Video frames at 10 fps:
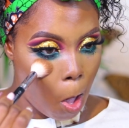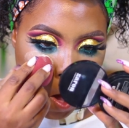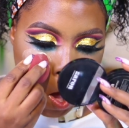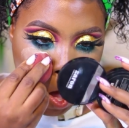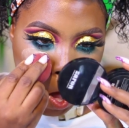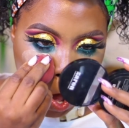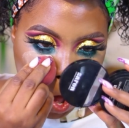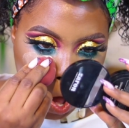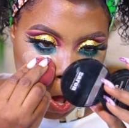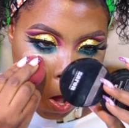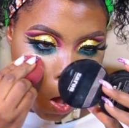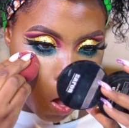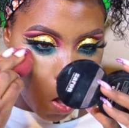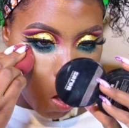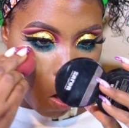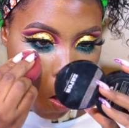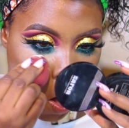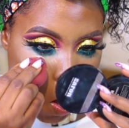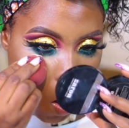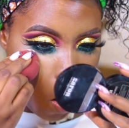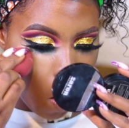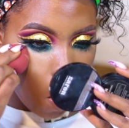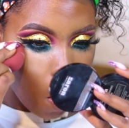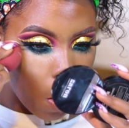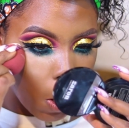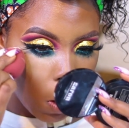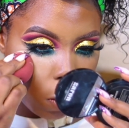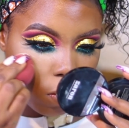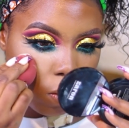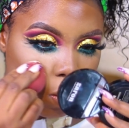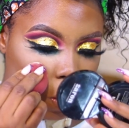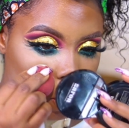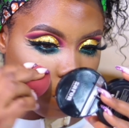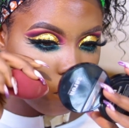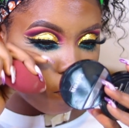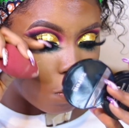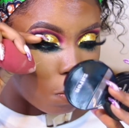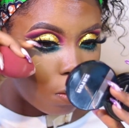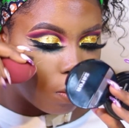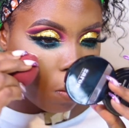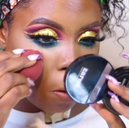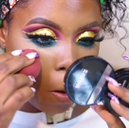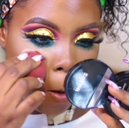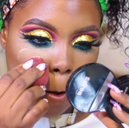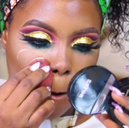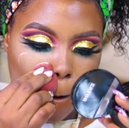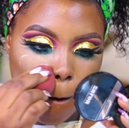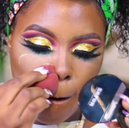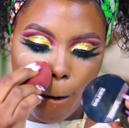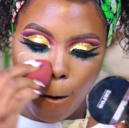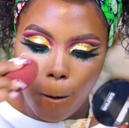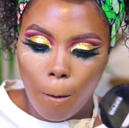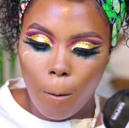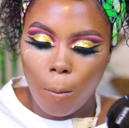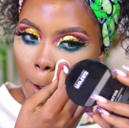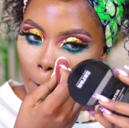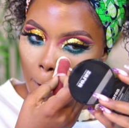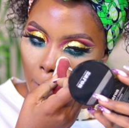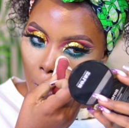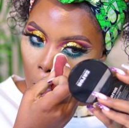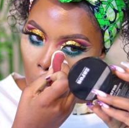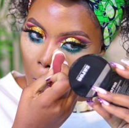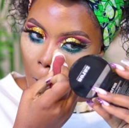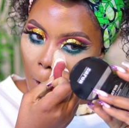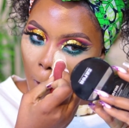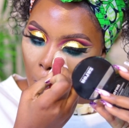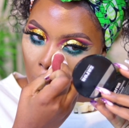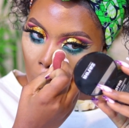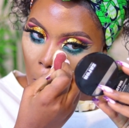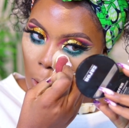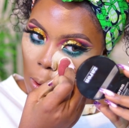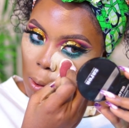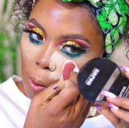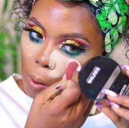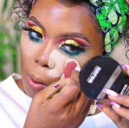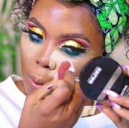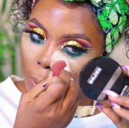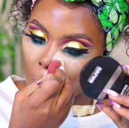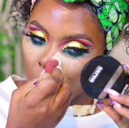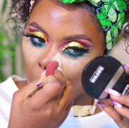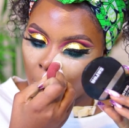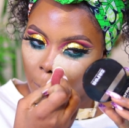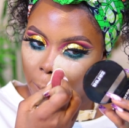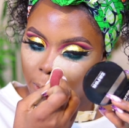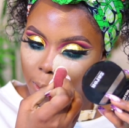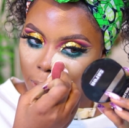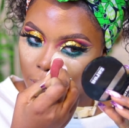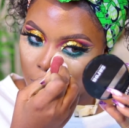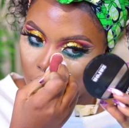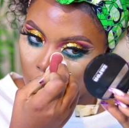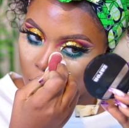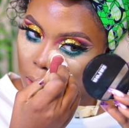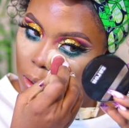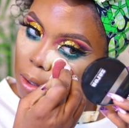Guys, this is the finished look. I hope you guys enjoyed me creating this look using all Nigerian brands. These are some of the favorite brands I've been loving of recent.